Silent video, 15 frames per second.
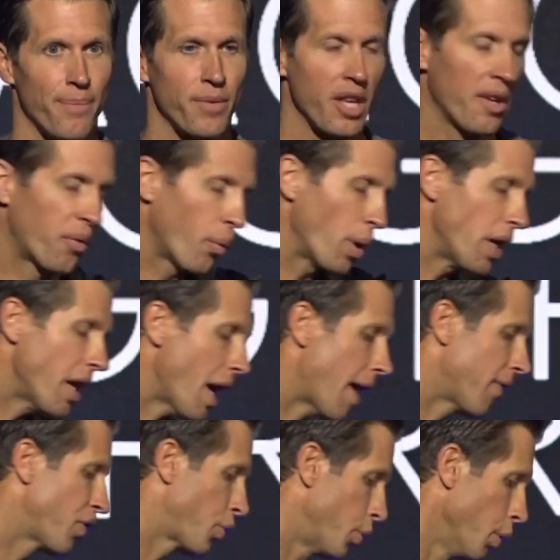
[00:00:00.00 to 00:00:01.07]
If we
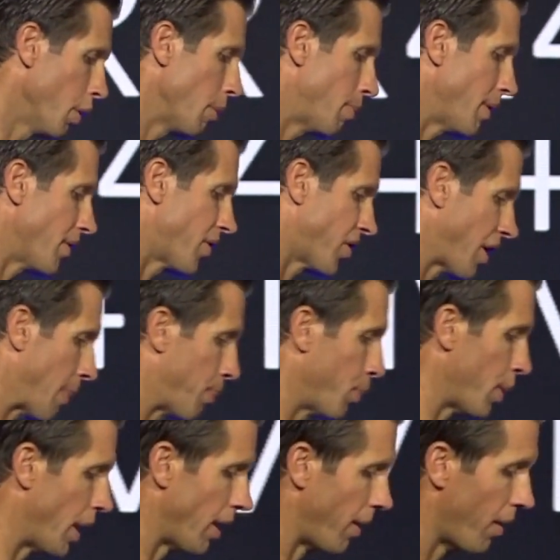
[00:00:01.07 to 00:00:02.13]
have truly been
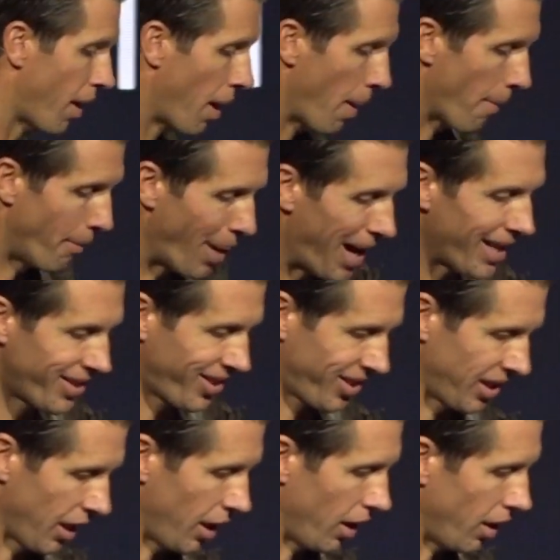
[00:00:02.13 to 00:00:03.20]
separated by
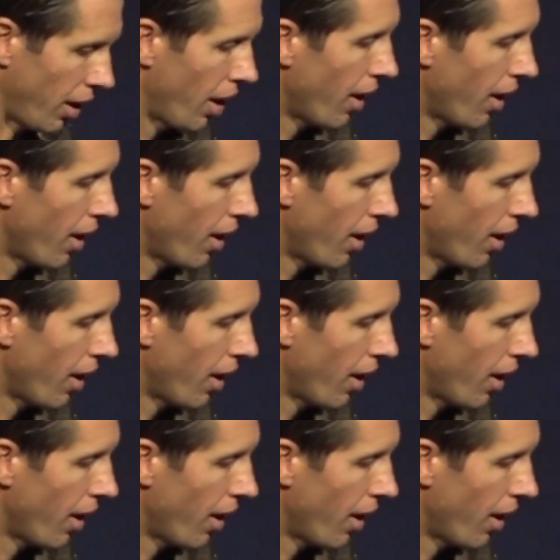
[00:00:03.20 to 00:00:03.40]
sin